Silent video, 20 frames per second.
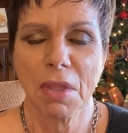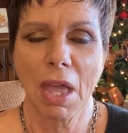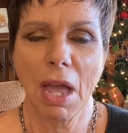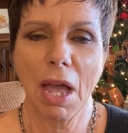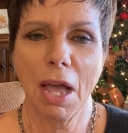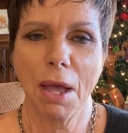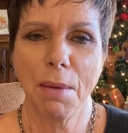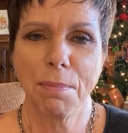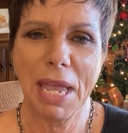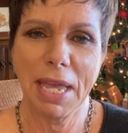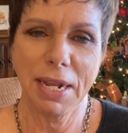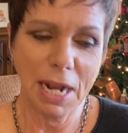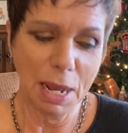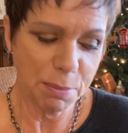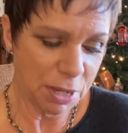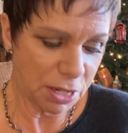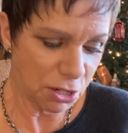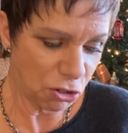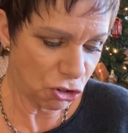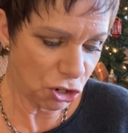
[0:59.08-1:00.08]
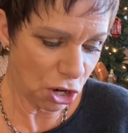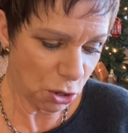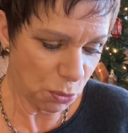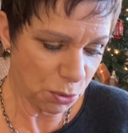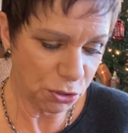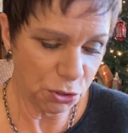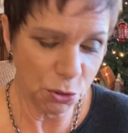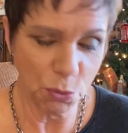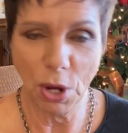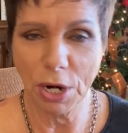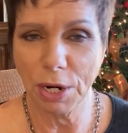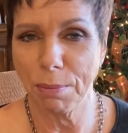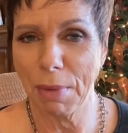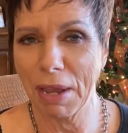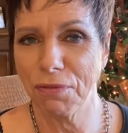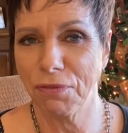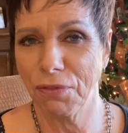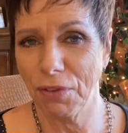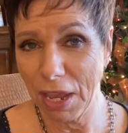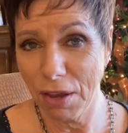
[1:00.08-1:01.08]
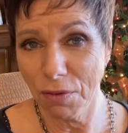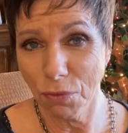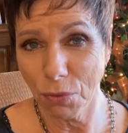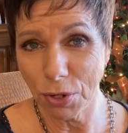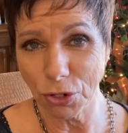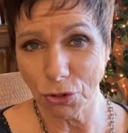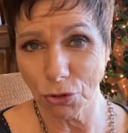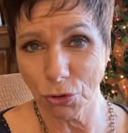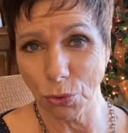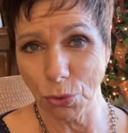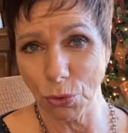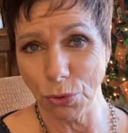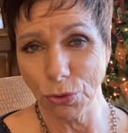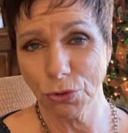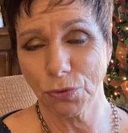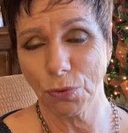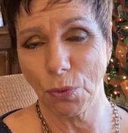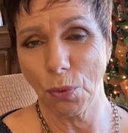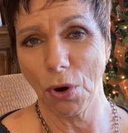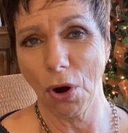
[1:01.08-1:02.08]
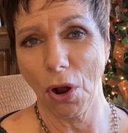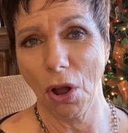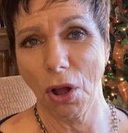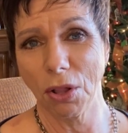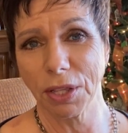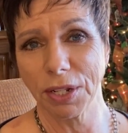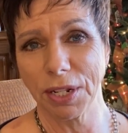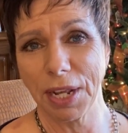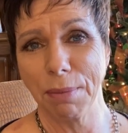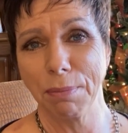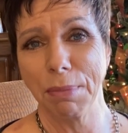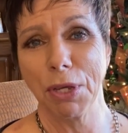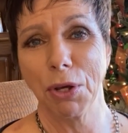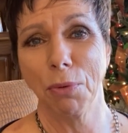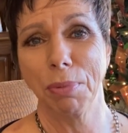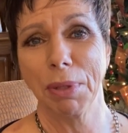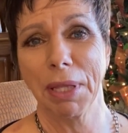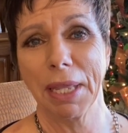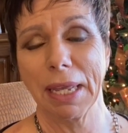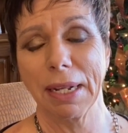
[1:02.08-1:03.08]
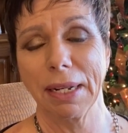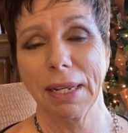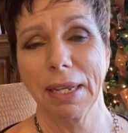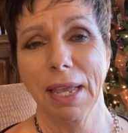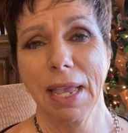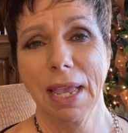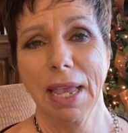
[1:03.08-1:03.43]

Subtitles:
And I'm going to share with you one of my favorite tools for holiday meal planning